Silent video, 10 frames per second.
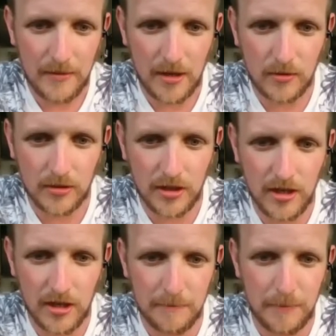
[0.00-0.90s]
Go,
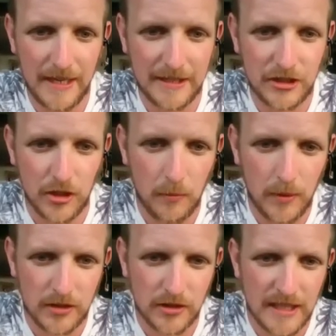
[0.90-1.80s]
good. Big jump.
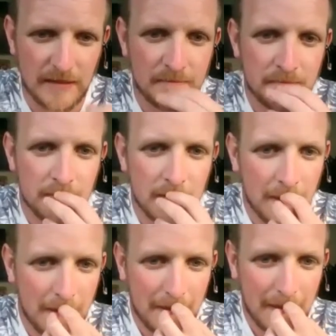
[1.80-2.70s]
Well done, Dan.
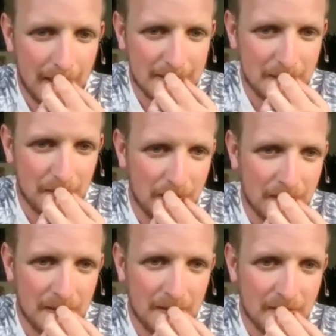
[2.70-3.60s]
That's the one.
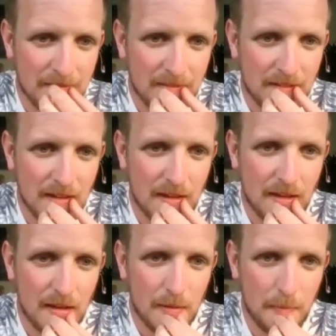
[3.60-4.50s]

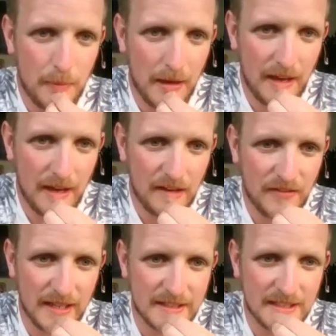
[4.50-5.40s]

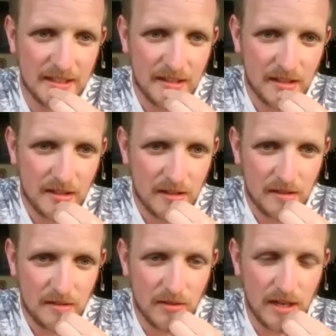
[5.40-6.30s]
Perfect.
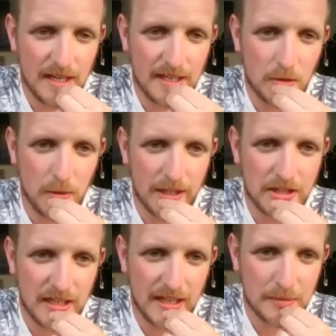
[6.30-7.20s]
Really quick,
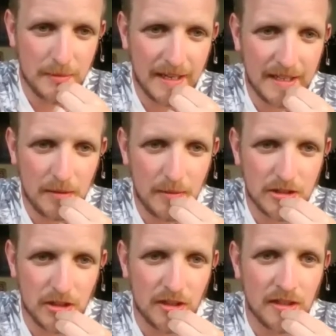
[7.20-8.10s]
Sinead. I'm liking it. Well
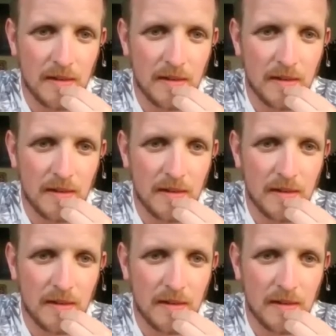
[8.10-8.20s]
done.